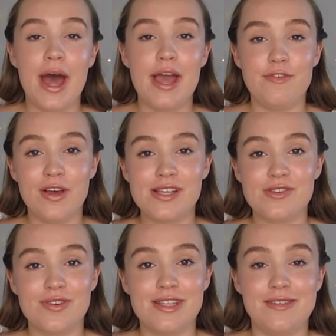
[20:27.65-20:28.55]
If you guys
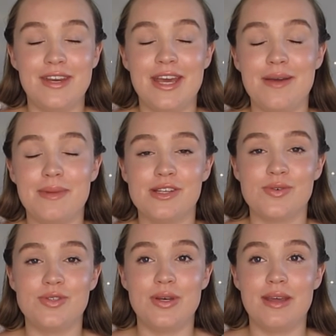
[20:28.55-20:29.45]
enjoyed this video, make
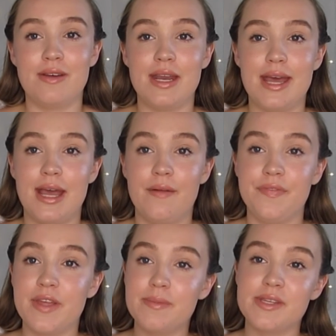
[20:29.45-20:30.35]
sure to give it a
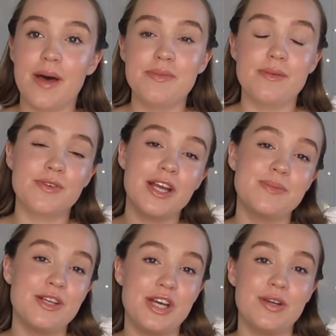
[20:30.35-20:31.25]
thumbs up, subscribe
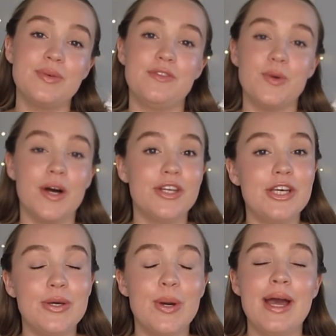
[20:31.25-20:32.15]
to my channel if you are
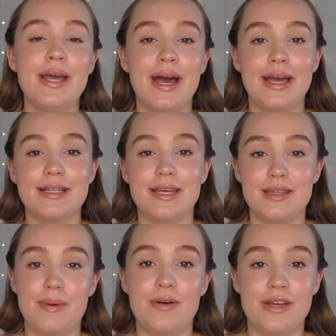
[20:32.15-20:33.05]
new, and click
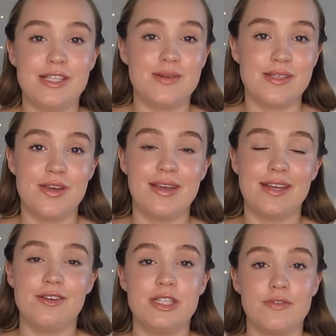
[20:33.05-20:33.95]
the bell next to it so you
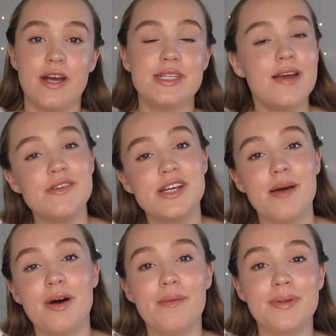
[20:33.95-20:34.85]
get notified every
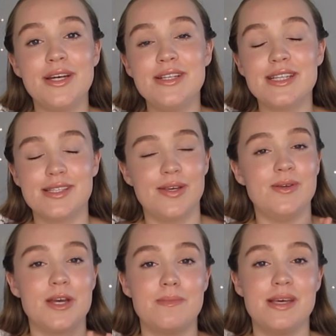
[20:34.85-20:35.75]
time I upload so
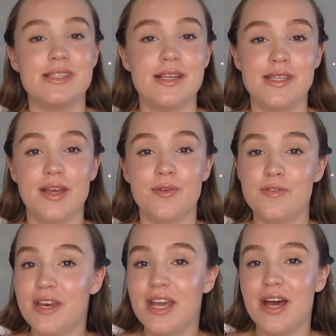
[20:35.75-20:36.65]
you don't miss a single
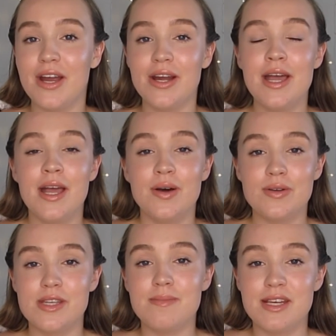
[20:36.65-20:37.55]
video.
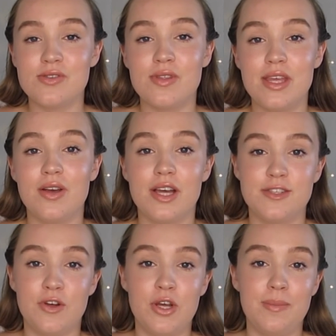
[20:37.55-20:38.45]
Also make sure that you
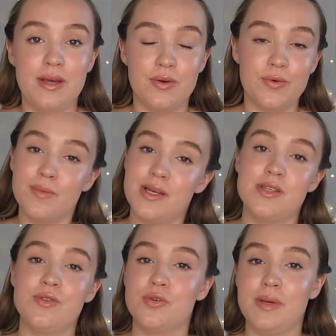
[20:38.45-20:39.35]
guys follow me on all my
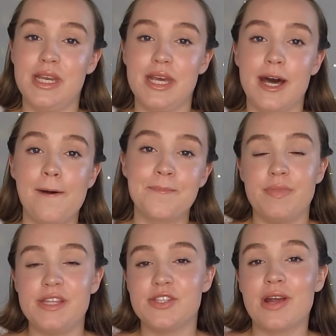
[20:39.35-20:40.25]
social media.
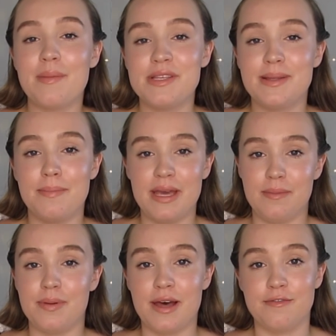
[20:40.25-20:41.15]
Instagram is the
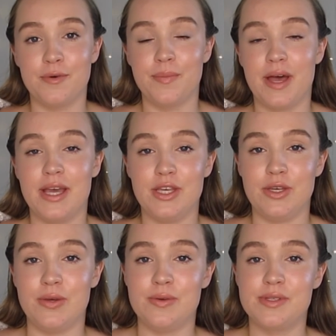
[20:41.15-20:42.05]
main platform that I
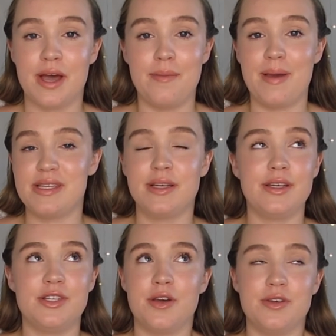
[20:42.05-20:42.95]
use. I
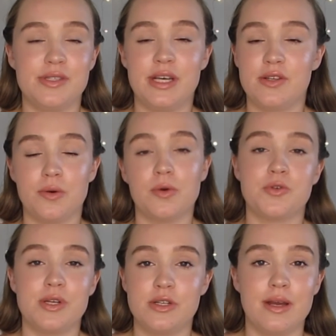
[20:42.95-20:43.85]
basically don't use TikTok or
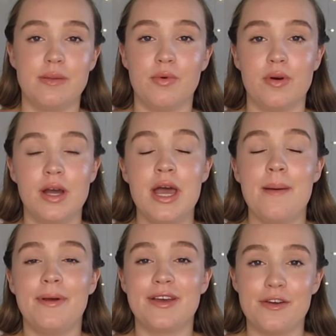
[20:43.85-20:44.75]
Twitter anymore,
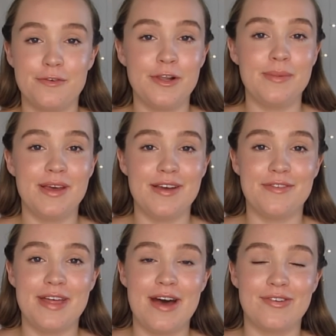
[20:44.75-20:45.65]
but go follow me over
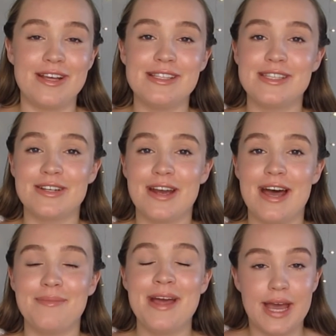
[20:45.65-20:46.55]
there on
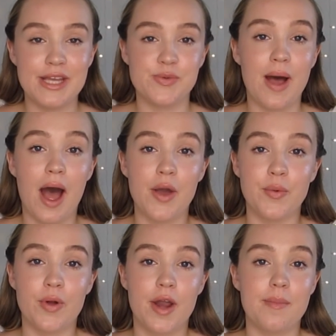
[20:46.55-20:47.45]
Instagram. That is where I
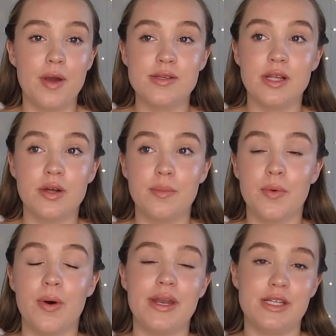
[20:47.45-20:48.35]
will kind of post a lot
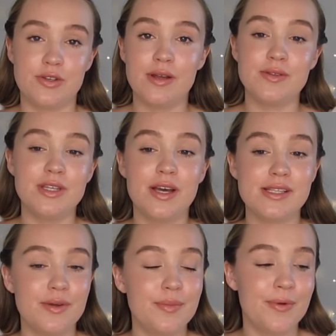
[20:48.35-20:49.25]
more and interact with you guys
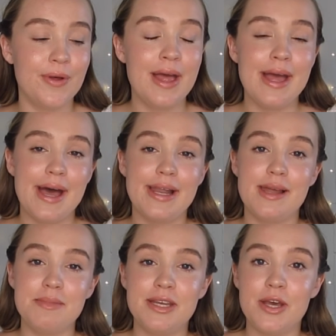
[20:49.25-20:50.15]
a lot more, and
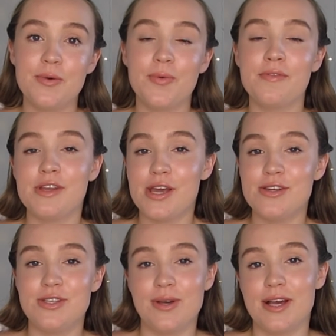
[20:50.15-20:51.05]
let me know what
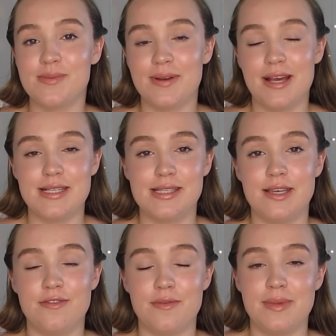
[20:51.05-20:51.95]
videos you guys would like to
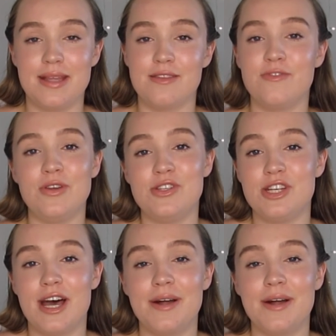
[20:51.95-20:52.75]
see from me in the future.